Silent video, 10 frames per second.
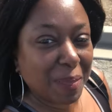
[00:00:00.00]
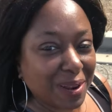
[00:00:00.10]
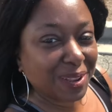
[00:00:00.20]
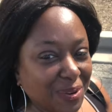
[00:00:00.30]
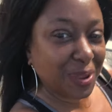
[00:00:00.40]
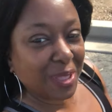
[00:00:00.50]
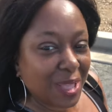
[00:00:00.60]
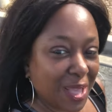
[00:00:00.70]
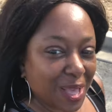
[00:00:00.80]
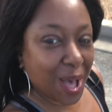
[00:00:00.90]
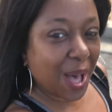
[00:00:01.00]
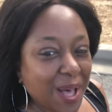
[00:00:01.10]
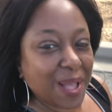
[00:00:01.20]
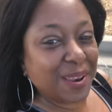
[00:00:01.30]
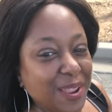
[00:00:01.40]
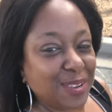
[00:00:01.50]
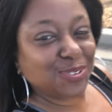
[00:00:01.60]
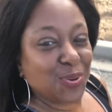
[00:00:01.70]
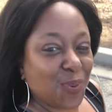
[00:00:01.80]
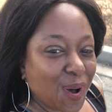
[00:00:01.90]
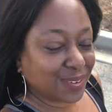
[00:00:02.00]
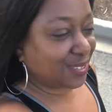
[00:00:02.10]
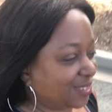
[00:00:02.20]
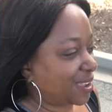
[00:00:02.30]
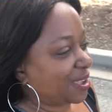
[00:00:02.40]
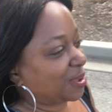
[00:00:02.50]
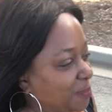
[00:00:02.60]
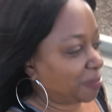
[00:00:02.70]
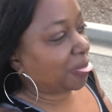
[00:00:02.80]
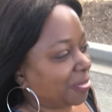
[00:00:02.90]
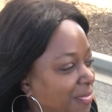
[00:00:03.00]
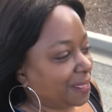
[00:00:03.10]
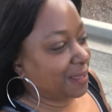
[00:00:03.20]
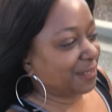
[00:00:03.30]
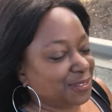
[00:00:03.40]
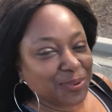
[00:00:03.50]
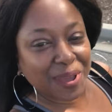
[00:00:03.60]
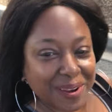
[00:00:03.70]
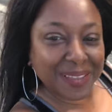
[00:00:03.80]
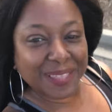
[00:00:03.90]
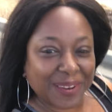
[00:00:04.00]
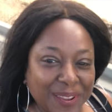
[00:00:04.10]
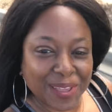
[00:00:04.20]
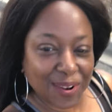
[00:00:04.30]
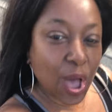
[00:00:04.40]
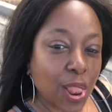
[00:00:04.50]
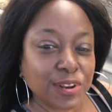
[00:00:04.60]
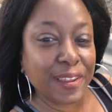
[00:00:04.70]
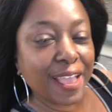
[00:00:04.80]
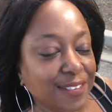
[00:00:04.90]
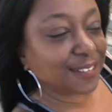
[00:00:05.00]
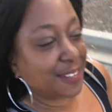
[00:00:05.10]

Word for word: my little uh, nature walk today. Trying to get it in. The holidays